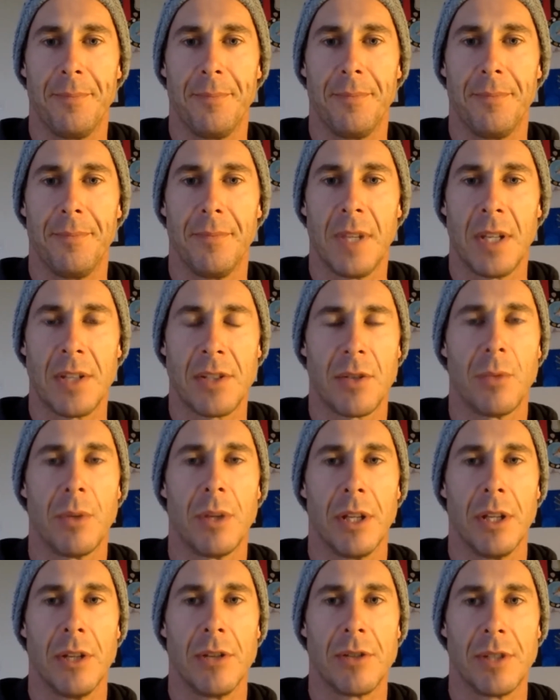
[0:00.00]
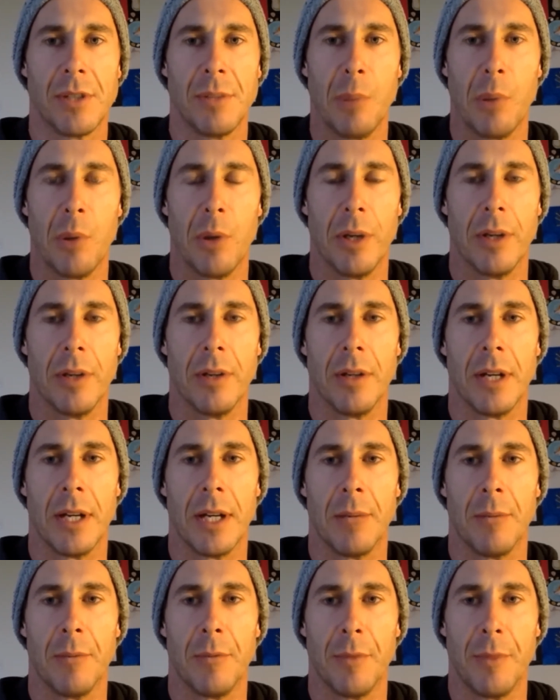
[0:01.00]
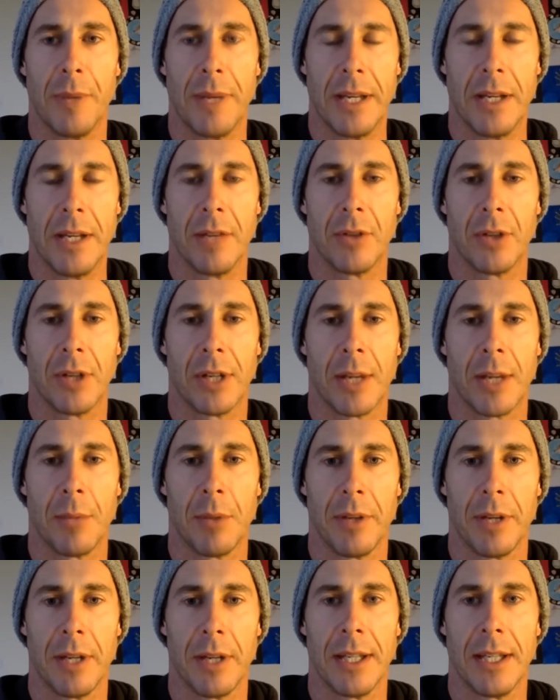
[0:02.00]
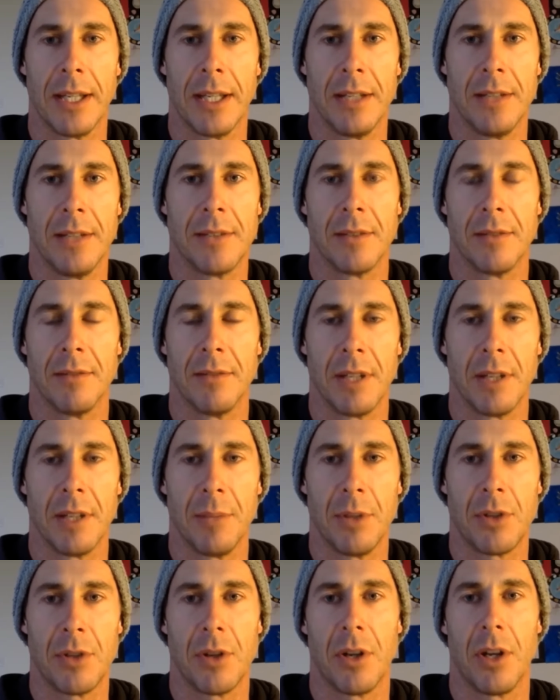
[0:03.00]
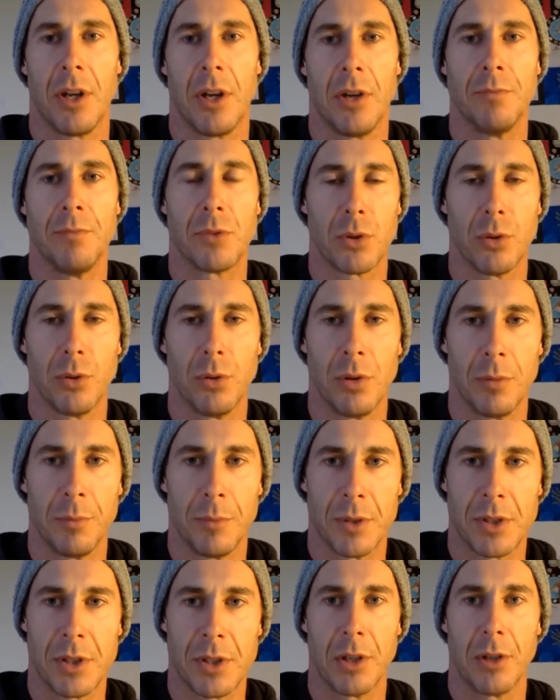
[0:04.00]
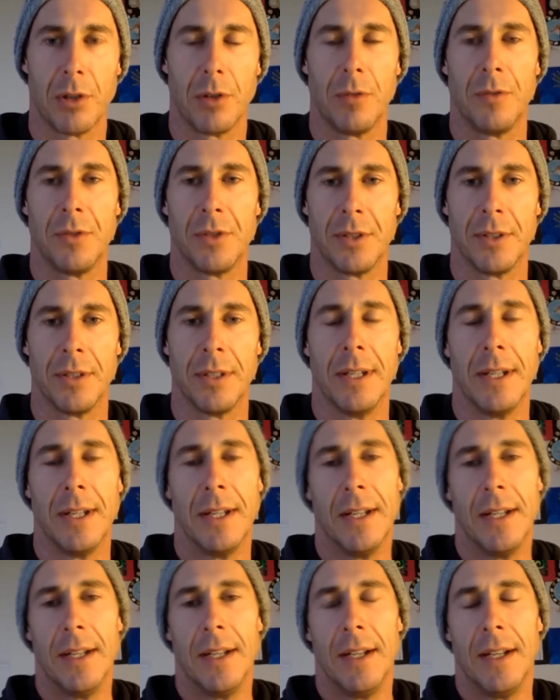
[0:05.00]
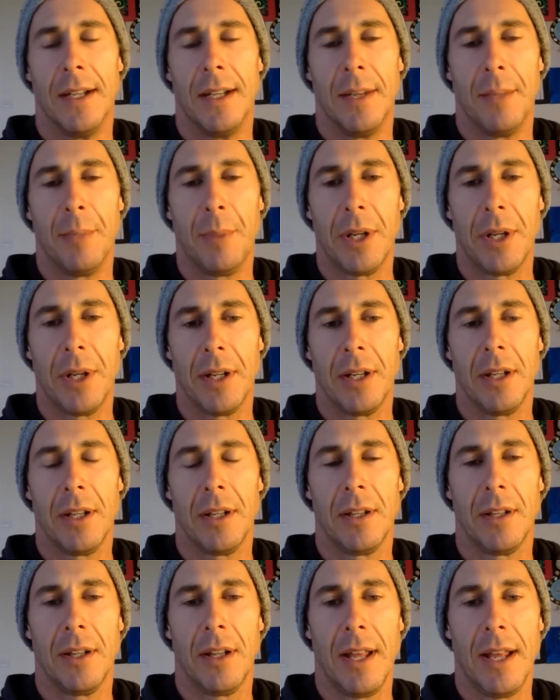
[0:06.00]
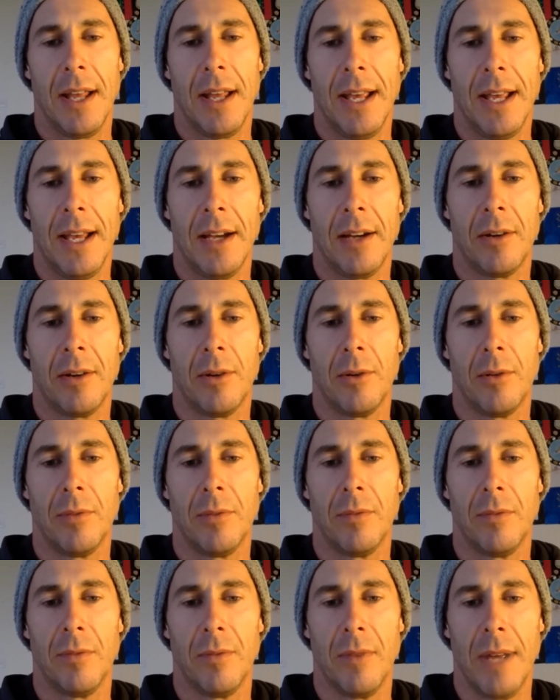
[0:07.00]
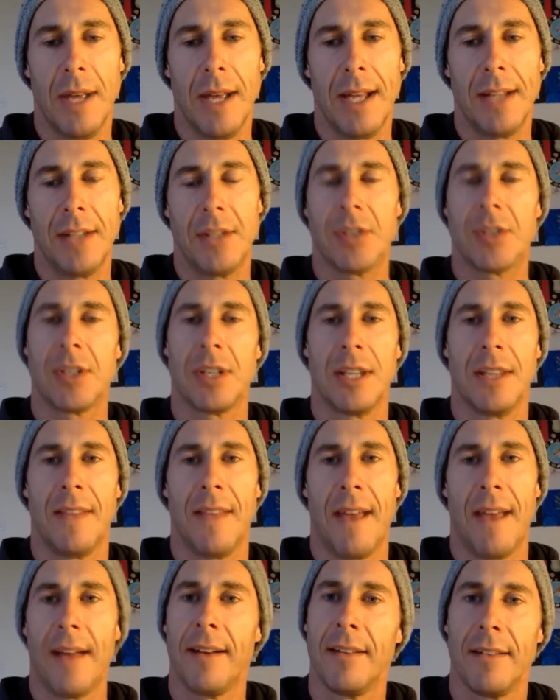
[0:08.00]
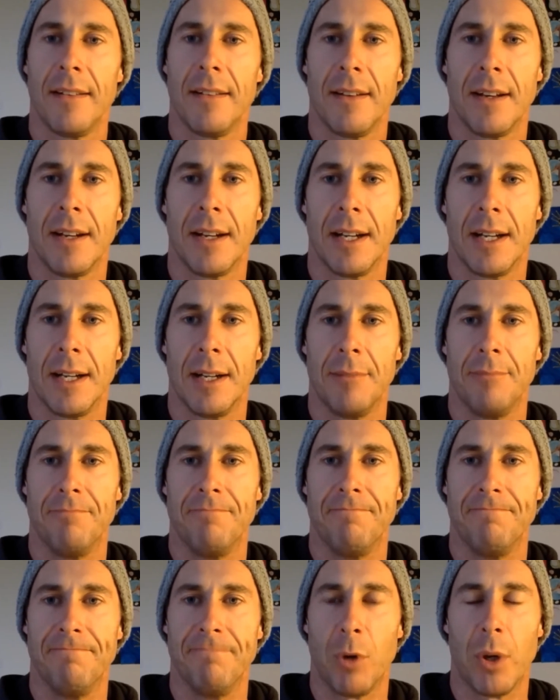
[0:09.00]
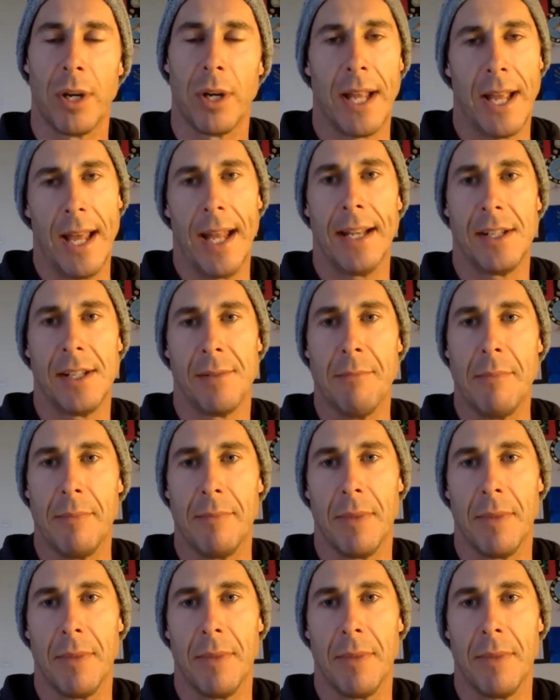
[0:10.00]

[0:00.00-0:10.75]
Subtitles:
that's a really interesting point for me. I've got a couple of young kids and going to be trying to homeschool them themselves. But how did you see that, or how did you